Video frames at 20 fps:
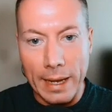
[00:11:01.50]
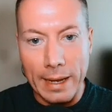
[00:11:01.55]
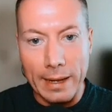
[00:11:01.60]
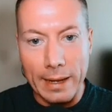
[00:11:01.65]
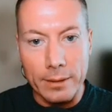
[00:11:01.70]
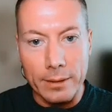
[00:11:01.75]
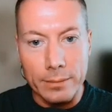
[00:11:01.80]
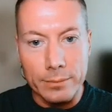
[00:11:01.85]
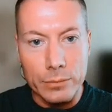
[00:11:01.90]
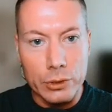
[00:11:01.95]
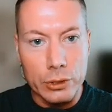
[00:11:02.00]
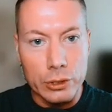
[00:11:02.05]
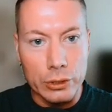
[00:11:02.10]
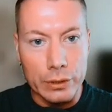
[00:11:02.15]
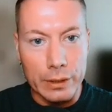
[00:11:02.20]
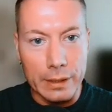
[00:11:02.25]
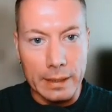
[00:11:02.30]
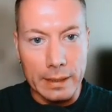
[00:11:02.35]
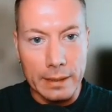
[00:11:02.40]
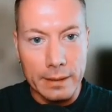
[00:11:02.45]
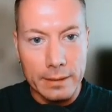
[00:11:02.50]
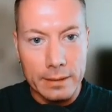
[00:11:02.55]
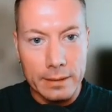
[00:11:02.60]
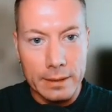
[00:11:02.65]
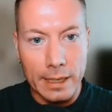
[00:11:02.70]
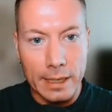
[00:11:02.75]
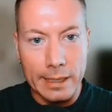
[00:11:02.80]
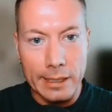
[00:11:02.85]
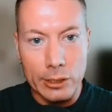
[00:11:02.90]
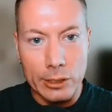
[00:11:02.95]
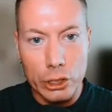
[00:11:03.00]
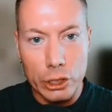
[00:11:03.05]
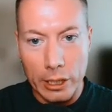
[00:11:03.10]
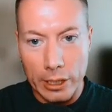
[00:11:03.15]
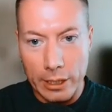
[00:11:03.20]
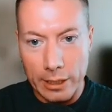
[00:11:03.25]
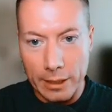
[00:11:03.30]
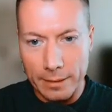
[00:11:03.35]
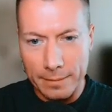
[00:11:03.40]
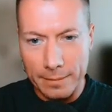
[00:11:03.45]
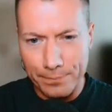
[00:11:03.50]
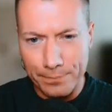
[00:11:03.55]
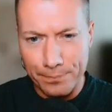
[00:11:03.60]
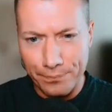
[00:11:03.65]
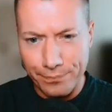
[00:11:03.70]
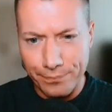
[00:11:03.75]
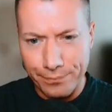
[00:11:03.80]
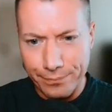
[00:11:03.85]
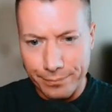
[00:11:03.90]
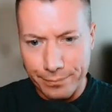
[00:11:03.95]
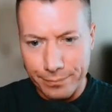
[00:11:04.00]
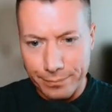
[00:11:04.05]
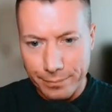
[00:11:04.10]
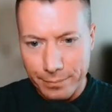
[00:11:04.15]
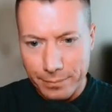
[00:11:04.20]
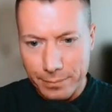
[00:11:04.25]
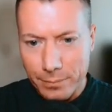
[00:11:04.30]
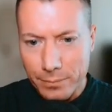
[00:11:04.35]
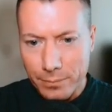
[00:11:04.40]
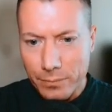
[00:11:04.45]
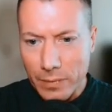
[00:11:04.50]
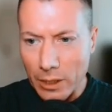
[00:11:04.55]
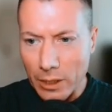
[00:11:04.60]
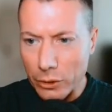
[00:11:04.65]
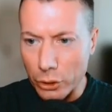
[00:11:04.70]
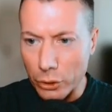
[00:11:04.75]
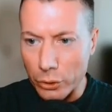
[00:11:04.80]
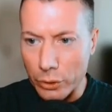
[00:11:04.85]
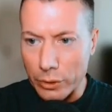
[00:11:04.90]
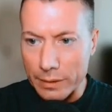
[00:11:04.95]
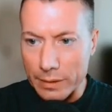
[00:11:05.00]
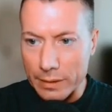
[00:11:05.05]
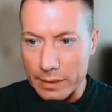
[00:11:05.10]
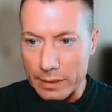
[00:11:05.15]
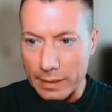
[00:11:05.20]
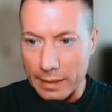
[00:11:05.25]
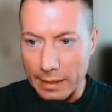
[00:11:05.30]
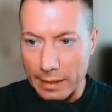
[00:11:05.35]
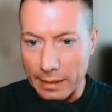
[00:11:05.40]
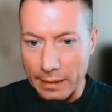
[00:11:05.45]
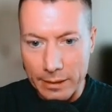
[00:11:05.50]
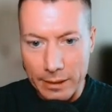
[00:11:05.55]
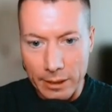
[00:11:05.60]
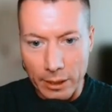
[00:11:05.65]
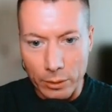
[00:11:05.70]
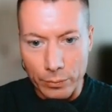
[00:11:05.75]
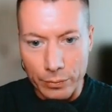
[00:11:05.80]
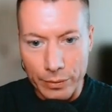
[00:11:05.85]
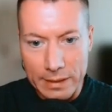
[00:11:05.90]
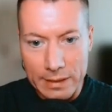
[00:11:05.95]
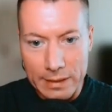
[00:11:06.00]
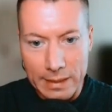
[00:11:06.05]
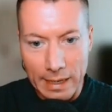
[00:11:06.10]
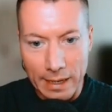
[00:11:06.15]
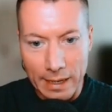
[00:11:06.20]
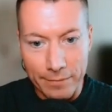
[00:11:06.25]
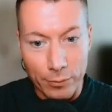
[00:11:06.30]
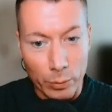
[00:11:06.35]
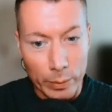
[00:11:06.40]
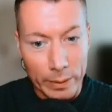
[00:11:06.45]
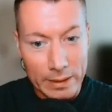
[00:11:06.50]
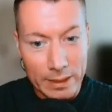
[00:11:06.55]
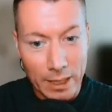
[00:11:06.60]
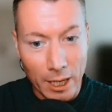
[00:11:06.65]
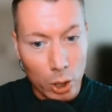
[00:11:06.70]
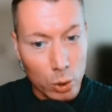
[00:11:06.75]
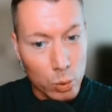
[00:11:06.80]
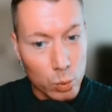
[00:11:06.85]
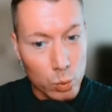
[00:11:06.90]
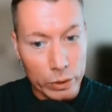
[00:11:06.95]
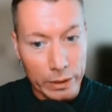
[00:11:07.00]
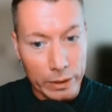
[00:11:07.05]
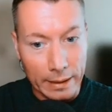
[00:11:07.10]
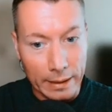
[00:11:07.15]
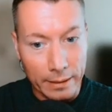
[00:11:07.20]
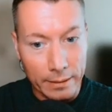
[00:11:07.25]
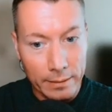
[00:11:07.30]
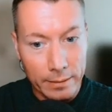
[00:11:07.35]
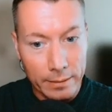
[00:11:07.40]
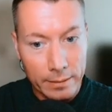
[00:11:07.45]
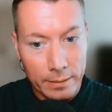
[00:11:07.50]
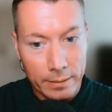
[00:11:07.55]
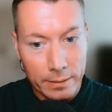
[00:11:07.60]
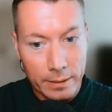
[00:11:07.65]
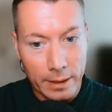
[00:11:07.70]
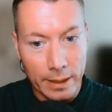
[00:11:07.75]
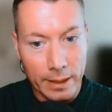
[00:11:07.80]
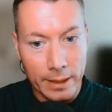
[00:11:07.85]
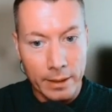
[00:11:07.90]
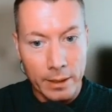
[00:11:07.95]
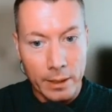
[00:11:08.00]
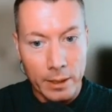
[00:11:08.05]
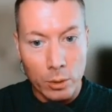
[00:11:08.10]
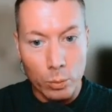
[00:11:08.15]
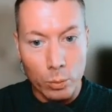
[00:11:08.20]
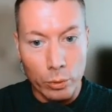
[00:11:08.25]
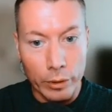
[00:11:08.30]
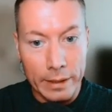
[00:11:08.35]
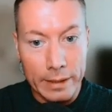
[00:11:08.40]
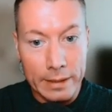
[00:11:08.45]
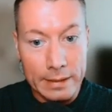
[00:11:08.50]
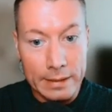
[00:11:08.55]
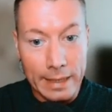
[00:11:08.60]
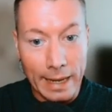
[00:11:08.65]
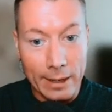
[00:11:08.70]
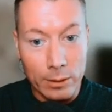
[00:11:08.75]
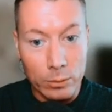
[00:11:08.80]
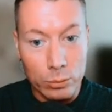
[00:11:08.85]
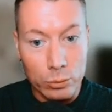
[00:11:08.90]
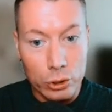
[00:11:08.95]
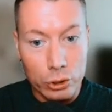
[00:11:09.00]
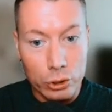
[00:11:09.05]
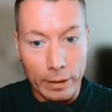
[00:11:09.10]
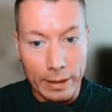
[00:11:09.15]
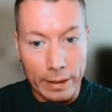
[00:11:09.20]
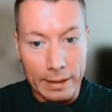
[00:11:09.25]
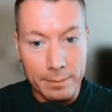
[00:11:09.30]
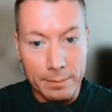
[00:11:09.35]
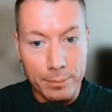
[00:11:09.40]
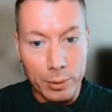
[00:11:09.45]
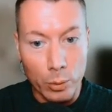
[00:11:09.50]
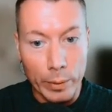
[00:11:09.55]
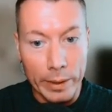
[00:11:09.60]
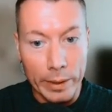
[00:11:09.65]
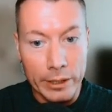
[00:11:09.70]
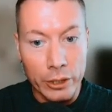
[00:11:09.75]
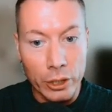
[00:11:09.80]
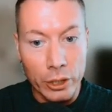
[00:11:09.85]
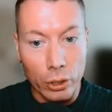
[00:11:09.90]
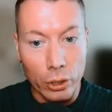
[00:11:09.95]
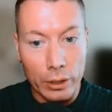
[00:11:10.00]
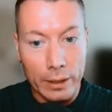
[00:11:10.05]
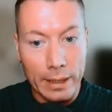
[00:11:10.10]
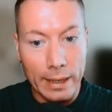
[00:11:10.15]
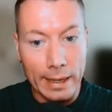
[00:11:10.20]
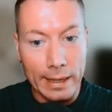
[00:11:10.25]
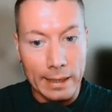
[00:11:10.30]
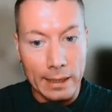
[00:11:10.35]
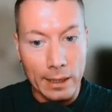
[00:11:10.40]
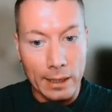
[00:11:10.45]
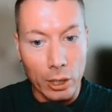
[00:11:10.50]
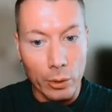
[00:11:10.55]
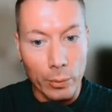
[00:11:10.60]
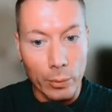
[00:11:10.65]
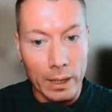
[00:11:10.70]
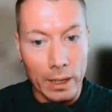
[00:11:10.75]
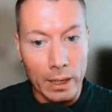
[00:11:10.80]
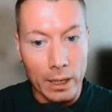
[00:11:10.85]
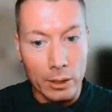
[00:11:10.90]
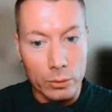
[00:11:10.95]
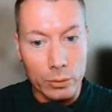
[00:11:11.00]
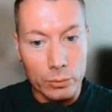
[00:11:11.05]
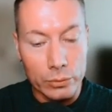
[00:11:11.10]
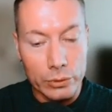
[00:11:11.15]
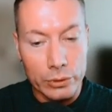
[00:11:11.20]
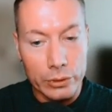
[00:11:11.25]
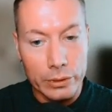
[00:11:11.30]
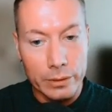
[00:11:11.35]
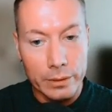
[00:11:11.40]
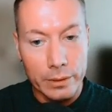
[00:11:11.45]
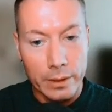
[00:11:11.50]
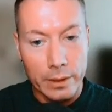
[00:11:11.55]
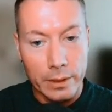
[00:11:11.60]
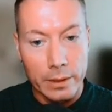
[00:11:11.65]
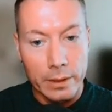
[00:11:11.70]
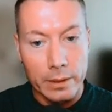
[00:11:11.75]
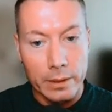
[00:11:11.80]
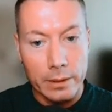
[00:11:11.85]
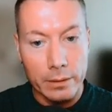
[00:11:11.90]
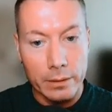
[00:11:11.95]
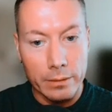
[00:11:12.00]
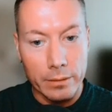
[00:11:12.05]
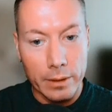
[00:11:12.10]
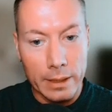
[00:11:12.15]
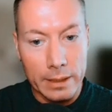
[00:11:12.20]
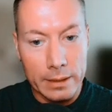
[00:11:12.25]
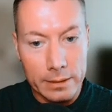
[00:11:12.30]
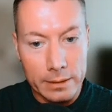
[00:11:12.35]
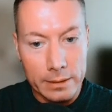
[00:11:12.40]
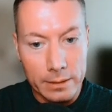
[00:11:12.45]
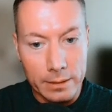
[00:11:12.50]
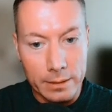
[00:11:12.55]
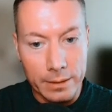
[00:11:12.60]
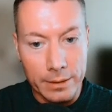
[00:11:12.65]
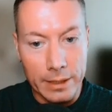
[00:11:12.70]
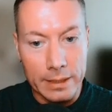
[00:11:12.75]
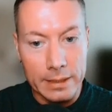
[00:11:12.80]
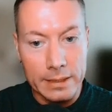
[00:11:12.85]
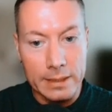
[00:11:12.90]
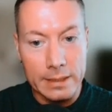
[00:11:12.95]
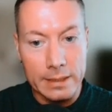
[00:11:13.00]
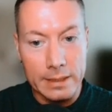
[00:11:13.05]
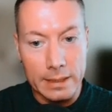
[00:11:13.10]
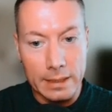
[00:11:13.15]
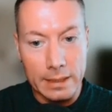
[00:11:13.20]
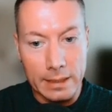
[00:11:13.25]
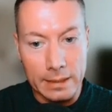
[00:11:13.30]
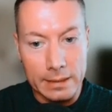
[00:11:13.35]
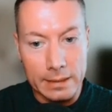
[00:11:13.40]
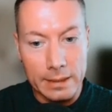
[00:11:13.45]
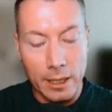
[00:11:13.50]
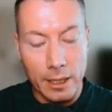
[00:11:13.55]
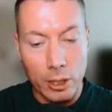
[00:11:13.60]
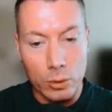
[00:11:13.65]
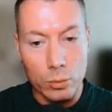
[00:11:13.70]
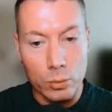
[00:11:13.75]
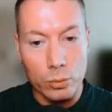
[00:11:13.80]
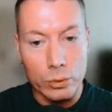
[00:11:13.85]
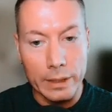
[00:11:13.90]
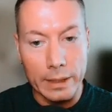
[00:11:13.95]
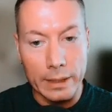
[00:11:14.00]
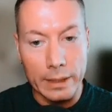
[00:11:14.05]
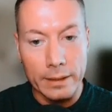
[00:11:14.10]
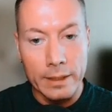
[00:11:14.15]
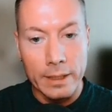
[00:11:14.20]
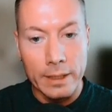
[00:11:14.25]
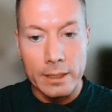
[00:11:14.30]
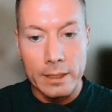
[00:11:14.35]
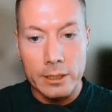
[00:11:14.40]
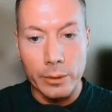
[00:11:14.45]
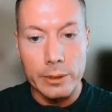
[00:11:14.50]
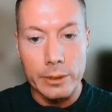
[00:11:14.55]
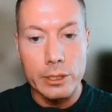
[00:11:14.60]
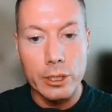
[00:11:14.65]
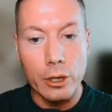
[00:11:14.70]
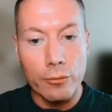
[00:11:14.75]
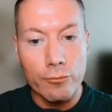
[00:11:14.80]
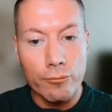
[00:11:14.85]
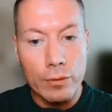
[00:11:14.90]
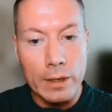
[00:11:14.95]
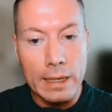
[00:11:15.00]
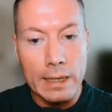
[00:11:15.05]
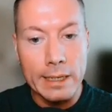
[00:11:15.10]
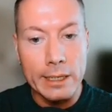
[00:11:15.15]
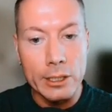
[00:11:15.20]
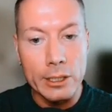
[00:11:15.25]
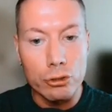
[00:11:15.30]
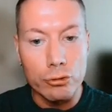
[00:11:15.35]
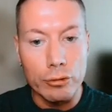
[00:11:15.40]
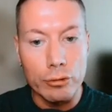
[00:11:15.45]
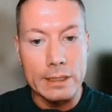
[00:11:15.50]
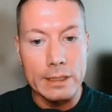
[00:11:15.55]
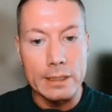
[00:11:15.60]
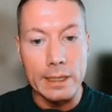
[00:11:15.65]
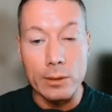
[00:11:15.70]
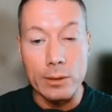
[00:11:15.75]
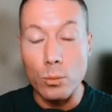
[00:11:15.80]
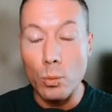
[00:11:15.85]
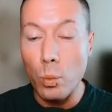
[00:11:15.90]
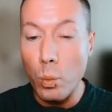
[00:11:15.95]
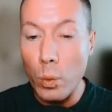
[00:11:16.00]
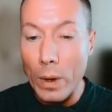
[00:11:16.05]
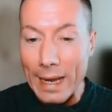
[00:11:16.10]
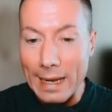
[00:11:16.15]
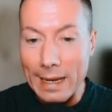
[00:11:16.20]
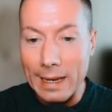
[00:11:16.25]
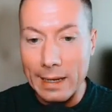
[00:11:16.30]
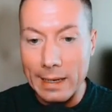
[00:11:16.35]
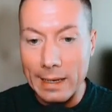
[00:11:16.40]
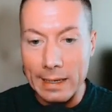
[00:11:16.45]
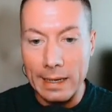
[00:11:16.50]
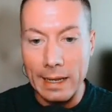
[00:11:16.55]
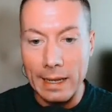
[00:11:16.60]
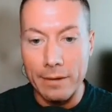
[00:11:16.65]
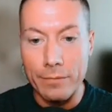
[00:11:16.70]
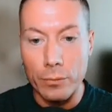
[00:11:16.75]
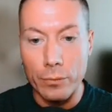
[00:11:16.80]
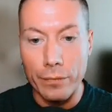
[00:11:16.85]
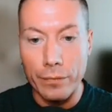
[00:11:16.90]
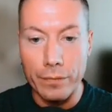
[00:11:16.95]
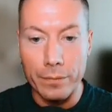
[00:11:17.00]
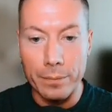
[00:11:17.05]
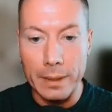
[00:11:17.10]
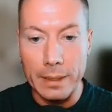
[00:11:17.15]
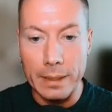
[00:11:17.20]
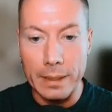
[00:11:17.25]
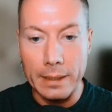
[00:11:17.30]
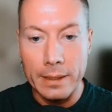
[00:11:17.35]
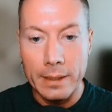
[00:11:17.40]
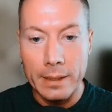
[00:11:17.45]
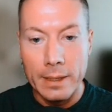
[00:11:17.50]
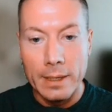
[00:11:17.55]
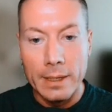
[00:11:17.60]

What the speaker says: down to the day chart, you can see, you know, this level is holding. Yeah, we're in a downtrend, but we're not getting lower lows. All right, so this is holding. So it's at a really interesting weekly level for me.